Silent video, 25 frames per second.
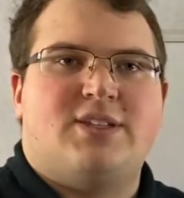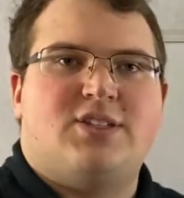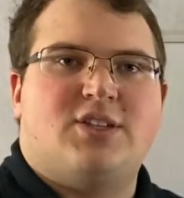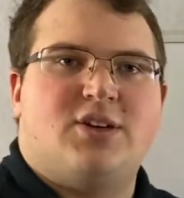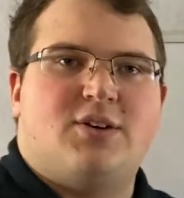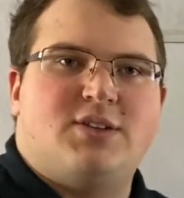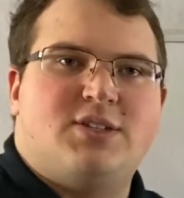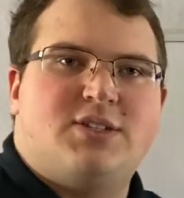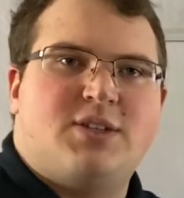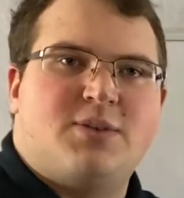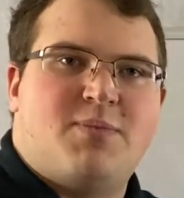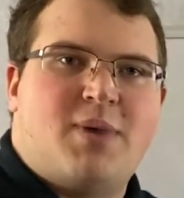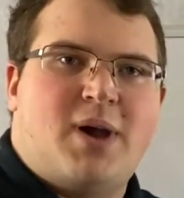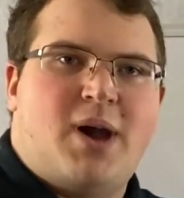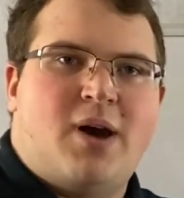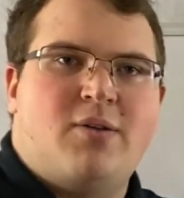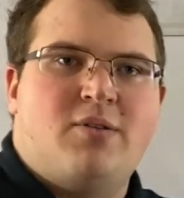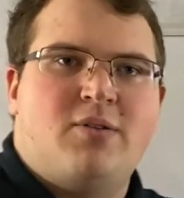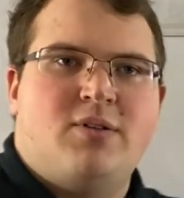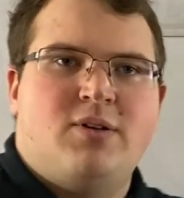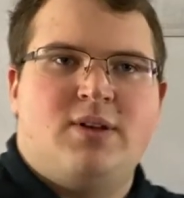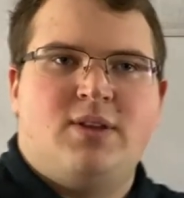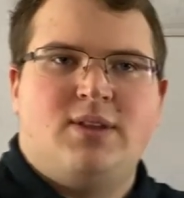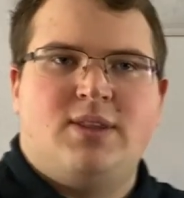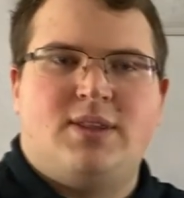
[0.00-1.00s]
So it's
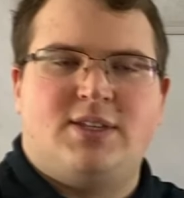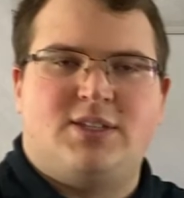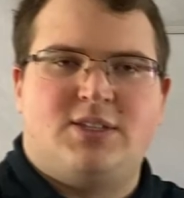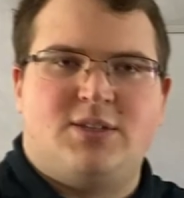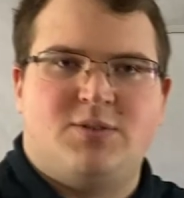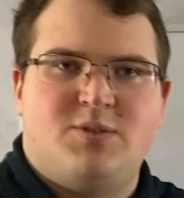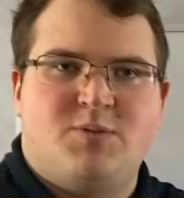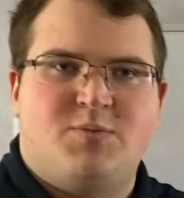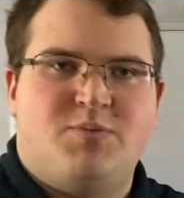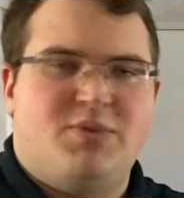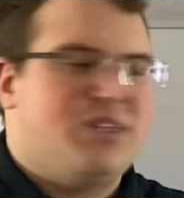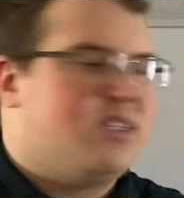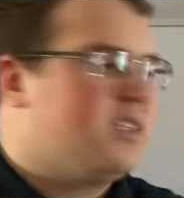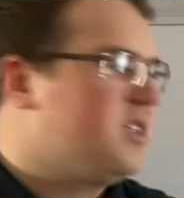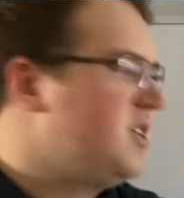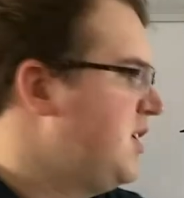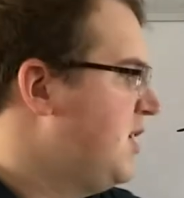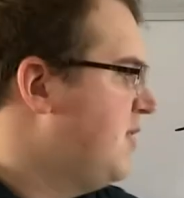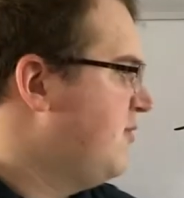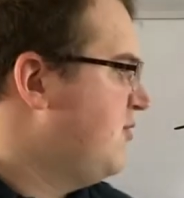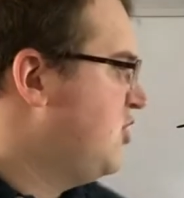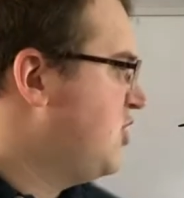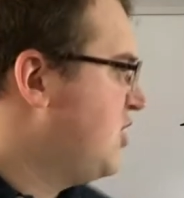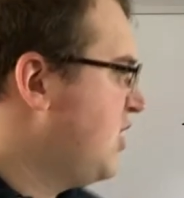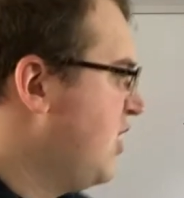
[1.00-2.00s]
about the simplicity
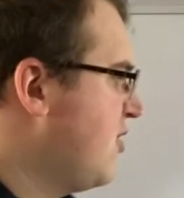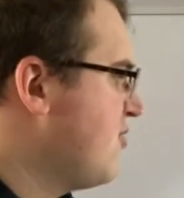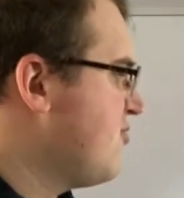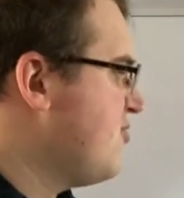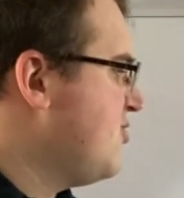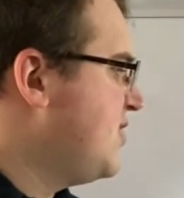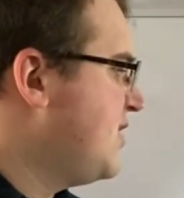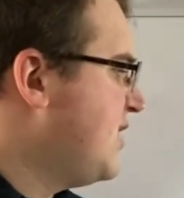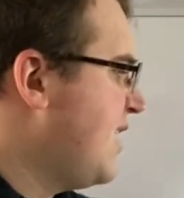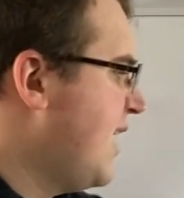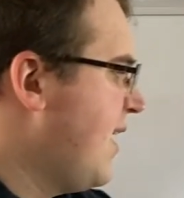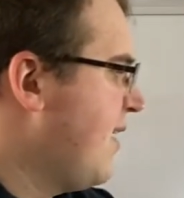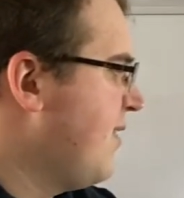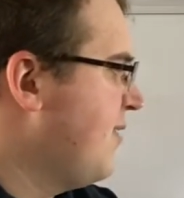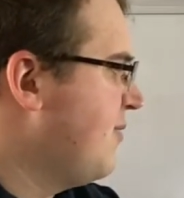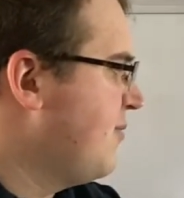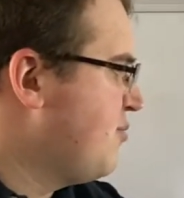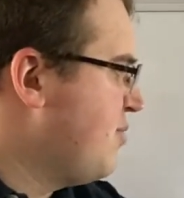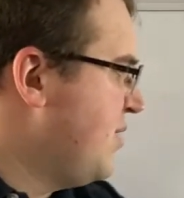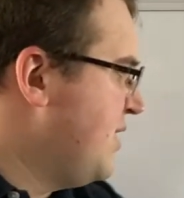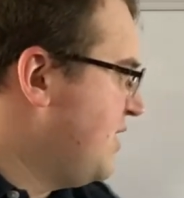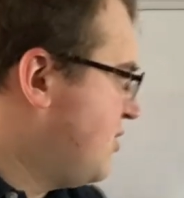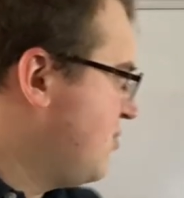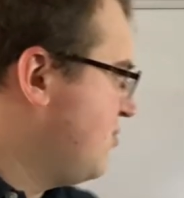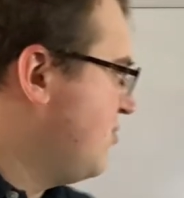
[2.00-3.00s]
of just understanding the
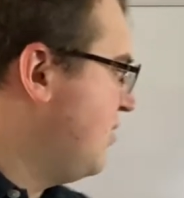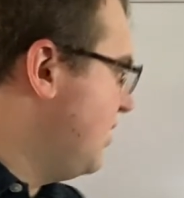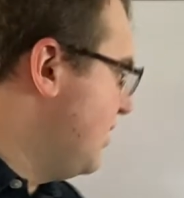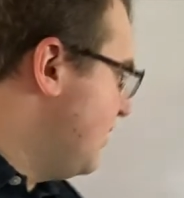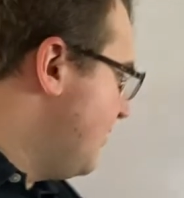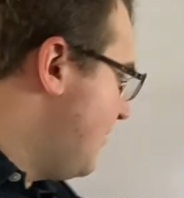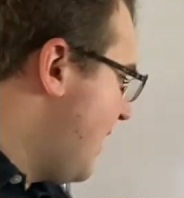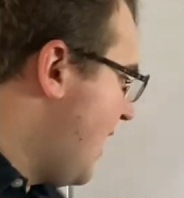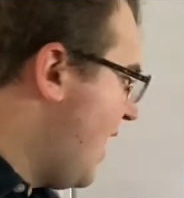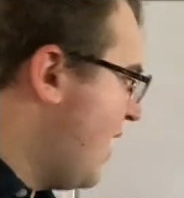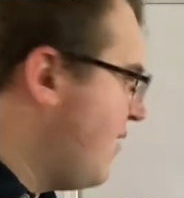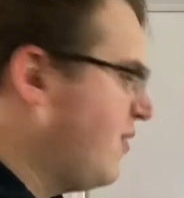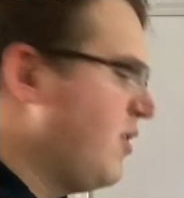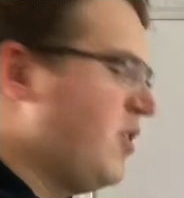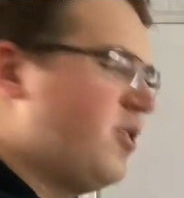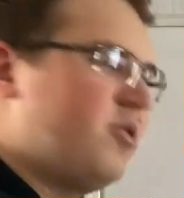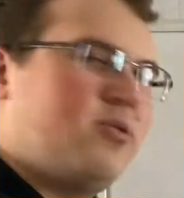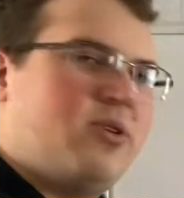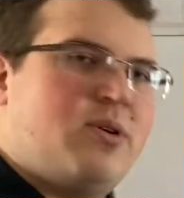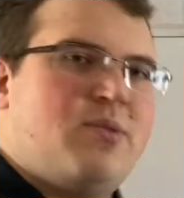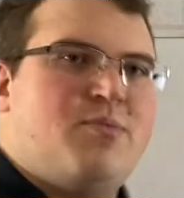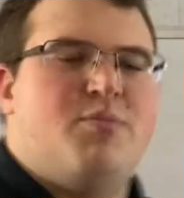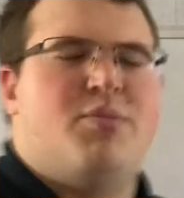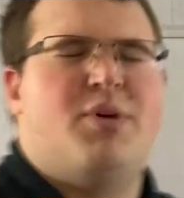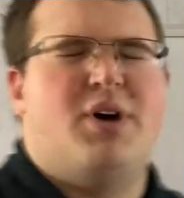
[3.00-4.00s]
principle of having
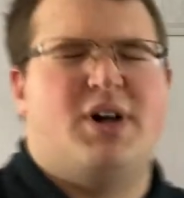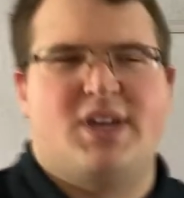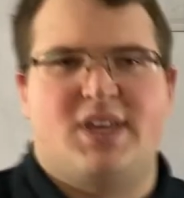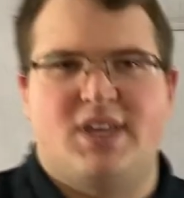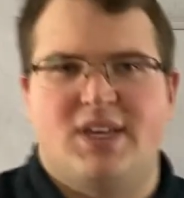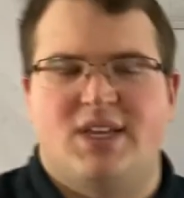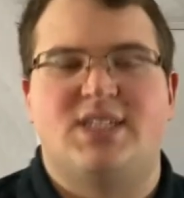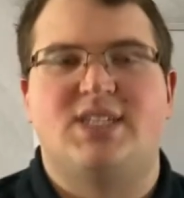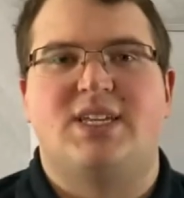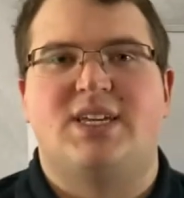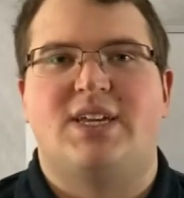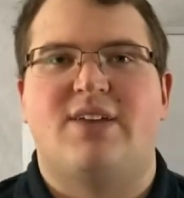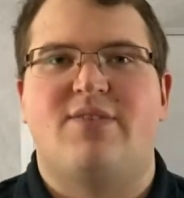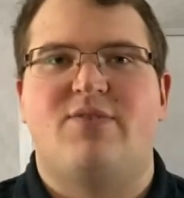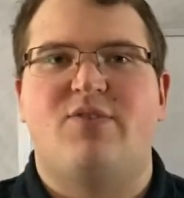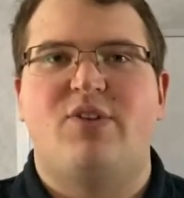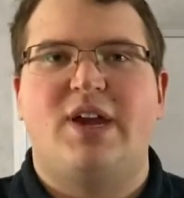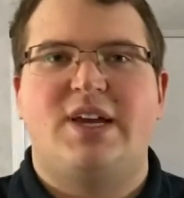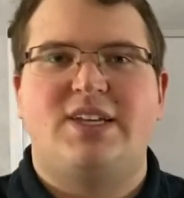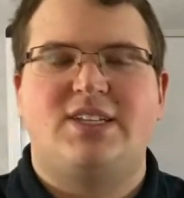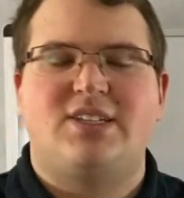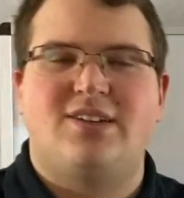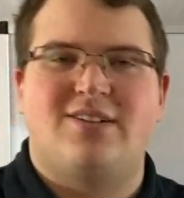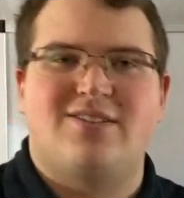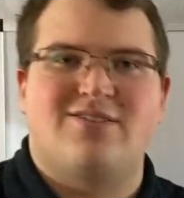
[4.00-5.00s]
three buckets, and if you
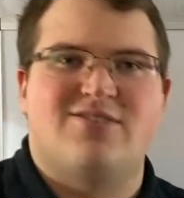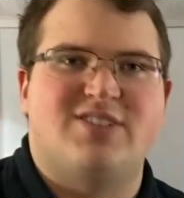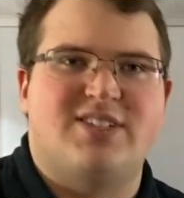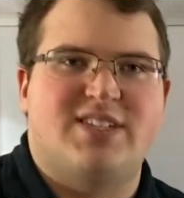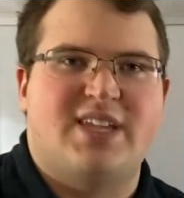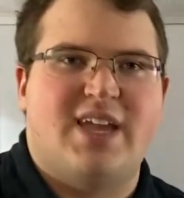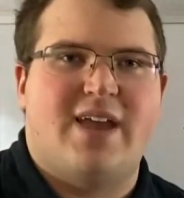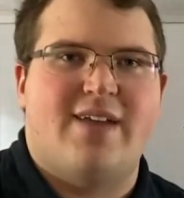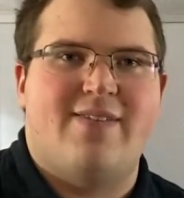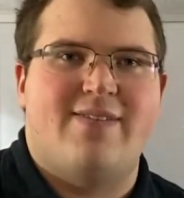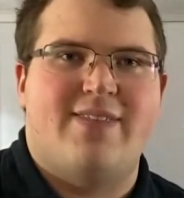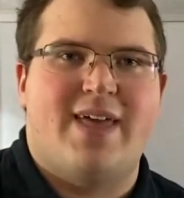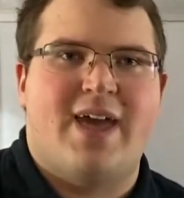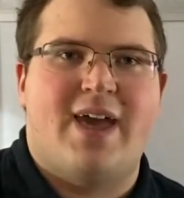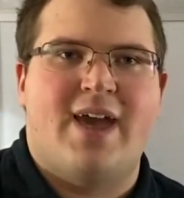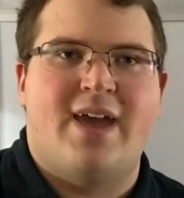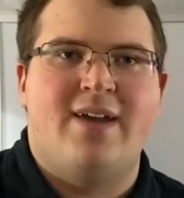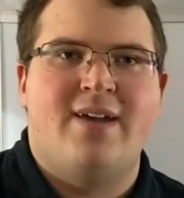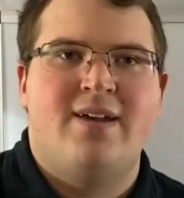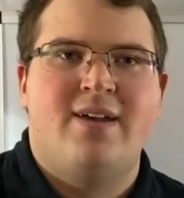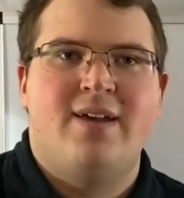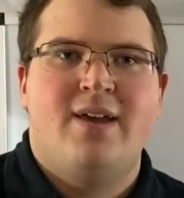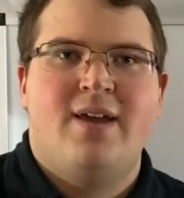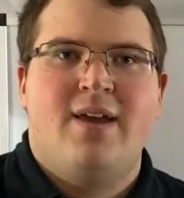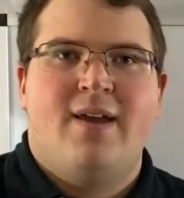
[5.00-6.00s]
guys can understand
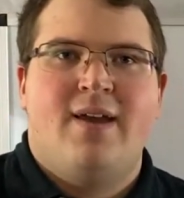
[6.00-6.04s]
that,